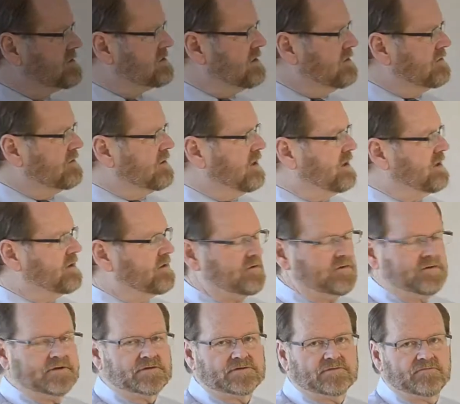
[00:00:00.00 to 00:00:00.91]
located on
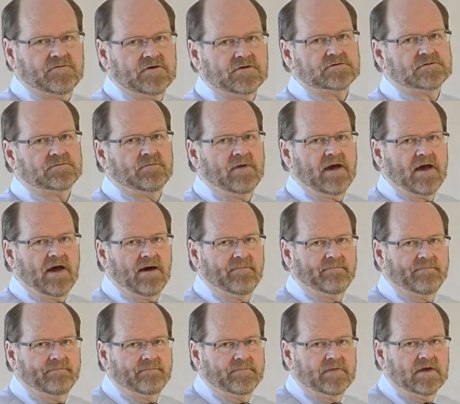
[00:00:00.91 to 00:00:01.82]
this first map,
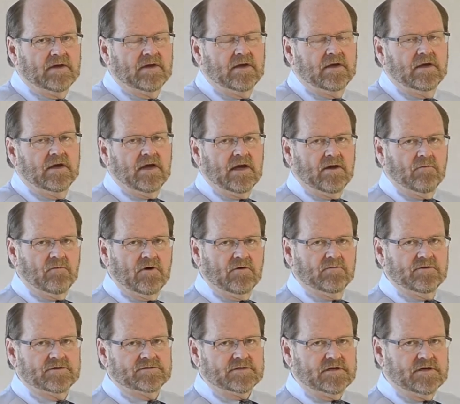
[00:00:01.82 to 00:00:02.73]
and what
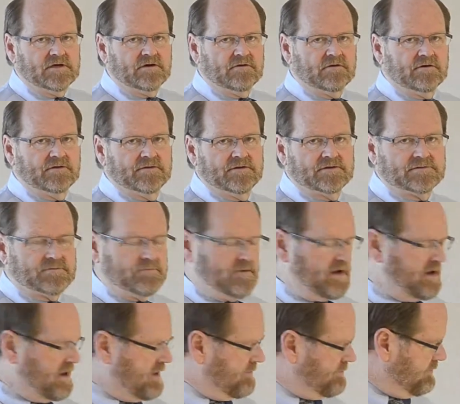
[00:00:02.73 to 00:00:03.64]
we see here on this
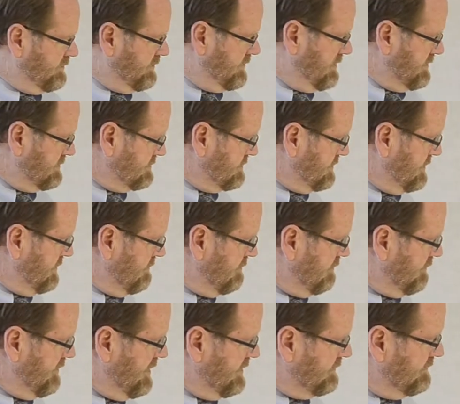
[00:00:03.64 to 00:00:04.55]
map is the
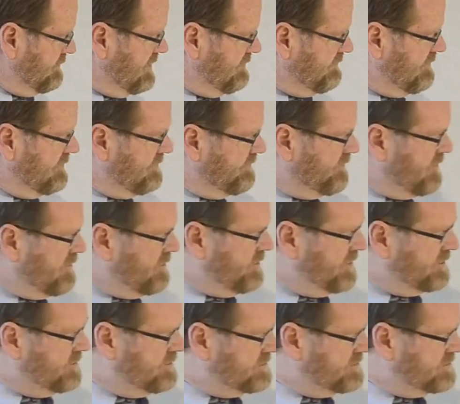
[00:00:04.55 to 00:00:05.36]
Red River forming the